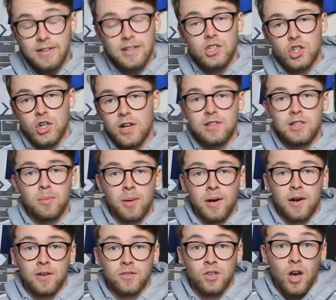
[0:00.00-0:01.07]
these Chelsea
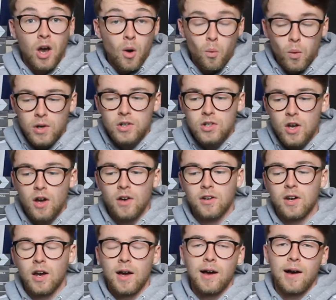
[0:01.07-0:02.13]
players were
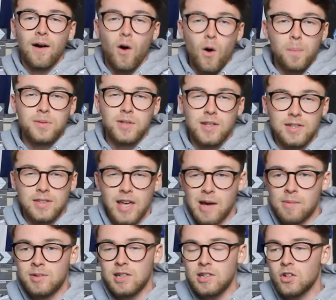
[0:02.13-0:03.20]
not up to this
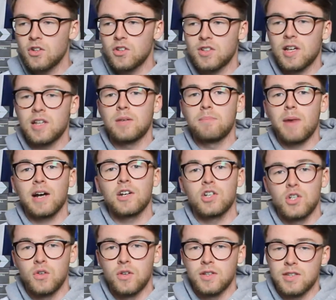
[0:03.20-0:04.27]
game and didn't understand the
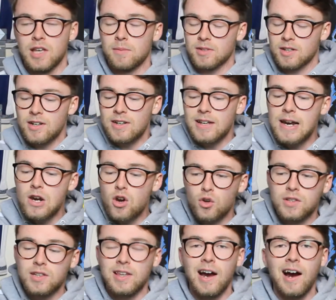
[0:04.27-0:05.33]
magnitude of this game. It's clear they
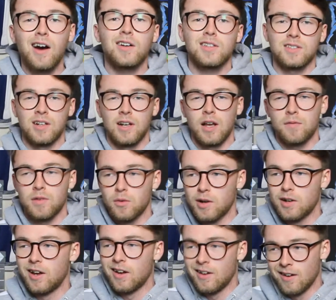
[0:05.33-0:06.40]
looked at that Arsenal 11 and
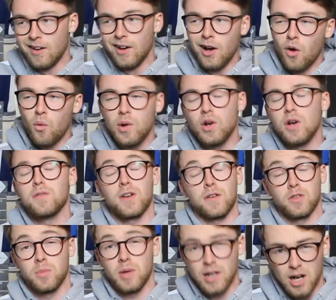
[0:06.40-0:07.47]
went, we don't even
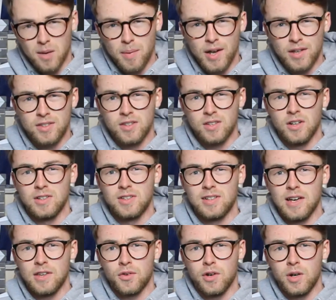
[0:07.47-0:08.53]
have to be at our best tonight to
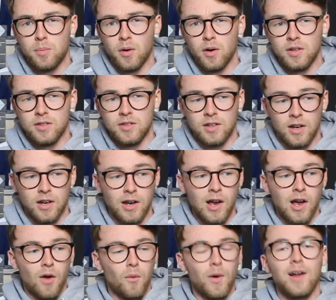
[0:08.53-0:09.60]
get 3 points tonight.
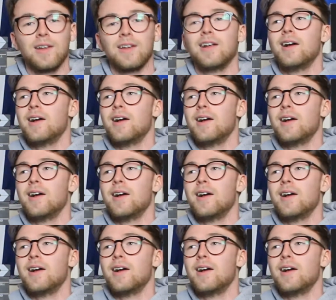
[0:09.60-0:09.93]
Well,